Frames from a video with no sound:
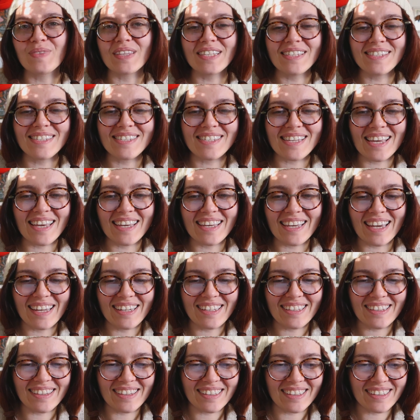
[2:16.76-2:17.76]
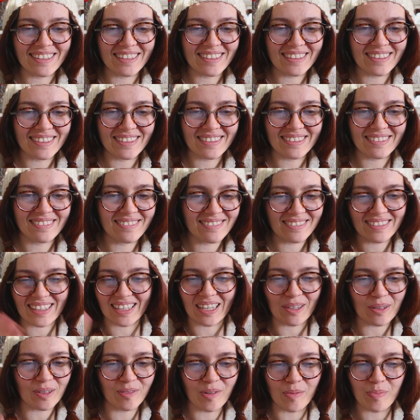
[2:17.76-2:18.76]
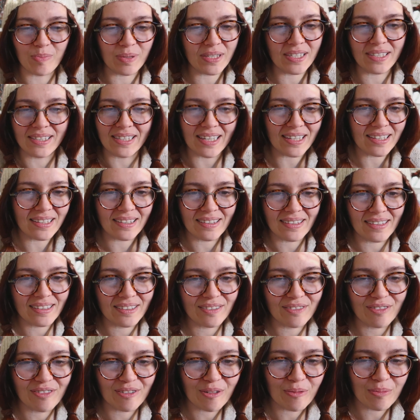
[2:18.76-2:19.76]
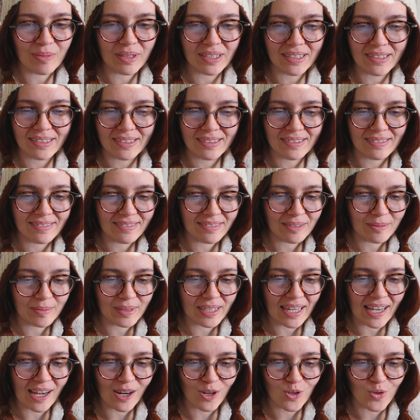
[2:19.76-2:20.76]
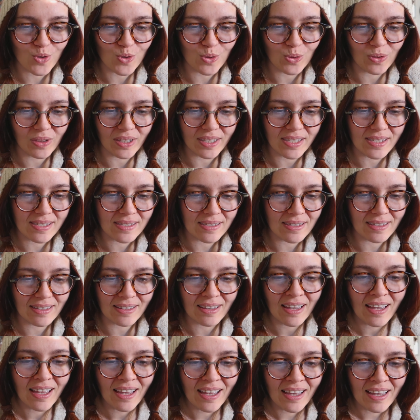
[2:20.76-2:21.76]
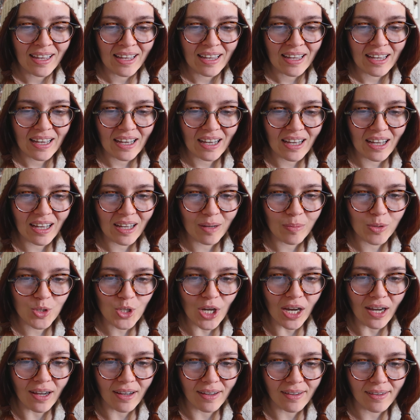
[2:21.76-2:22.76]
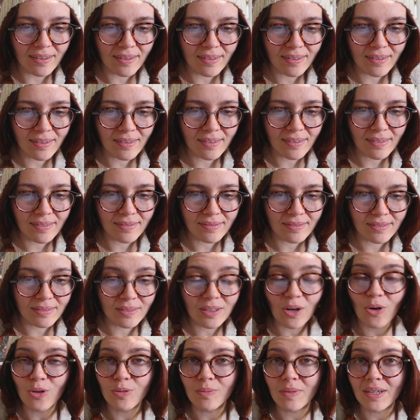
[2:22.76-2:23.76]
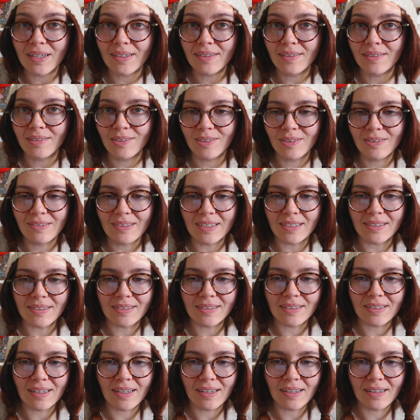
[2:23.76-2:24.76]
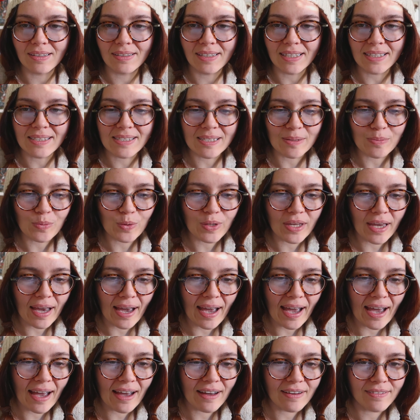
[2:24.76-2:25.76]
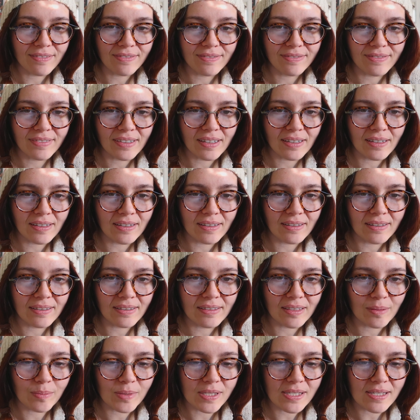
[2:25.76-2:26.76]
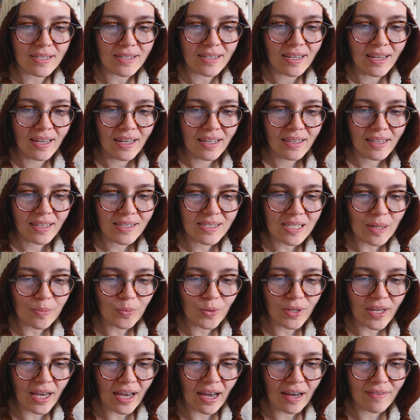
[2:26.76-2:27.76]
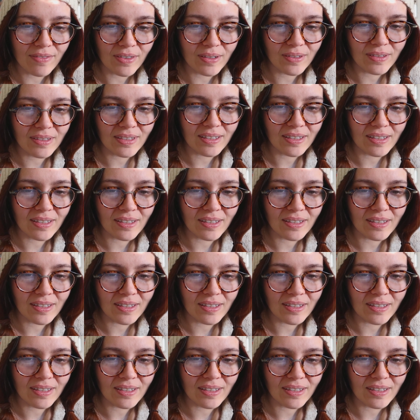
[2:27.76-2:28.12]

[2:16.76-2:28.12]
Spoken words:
say anything, like repeat anything from the actual listing, but yeah, on my to-do list. Next up we have let me see. Next up we have